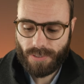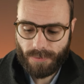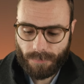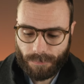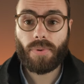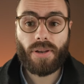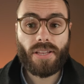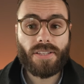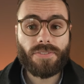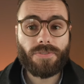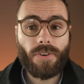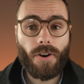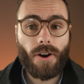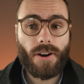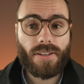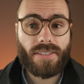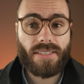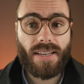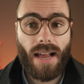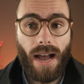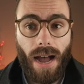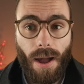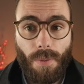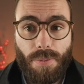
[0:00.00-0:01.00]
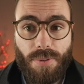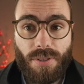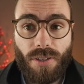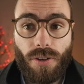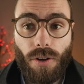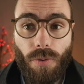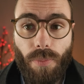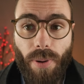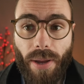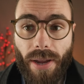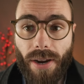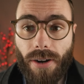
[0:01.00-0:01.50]
but as far as an
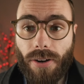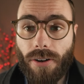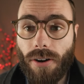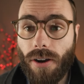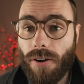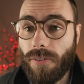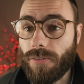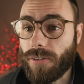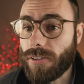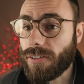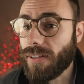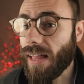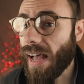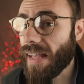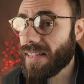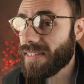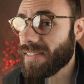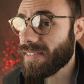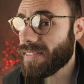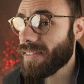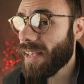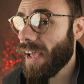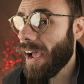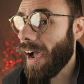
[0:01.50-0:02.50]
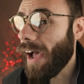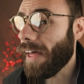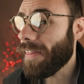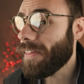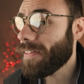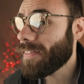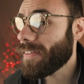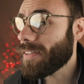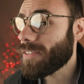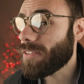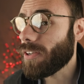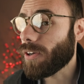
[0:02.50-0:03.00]
optical pair of of glasses. I
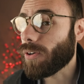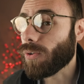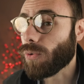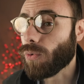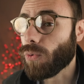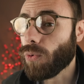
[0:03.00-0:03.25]
think these look